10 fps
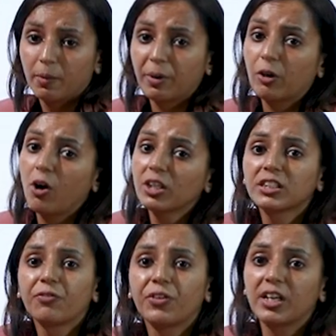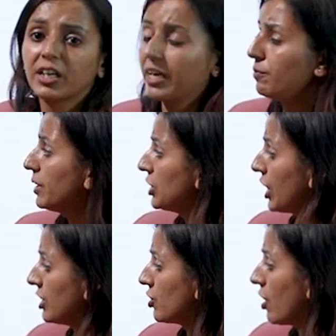Because the figure can be
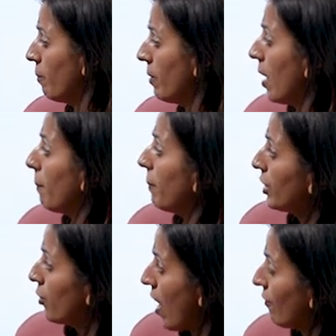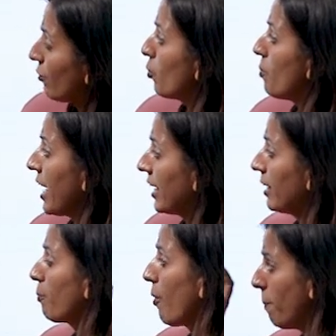changed. But you have to make
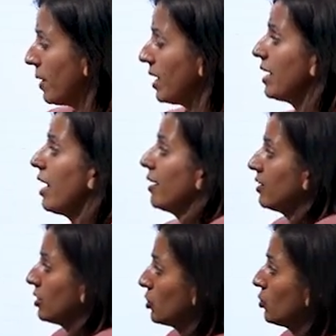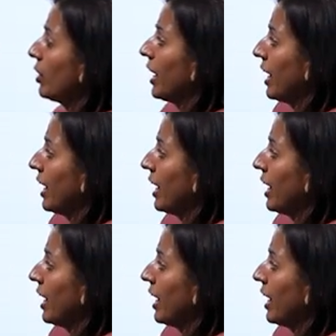it properly understood.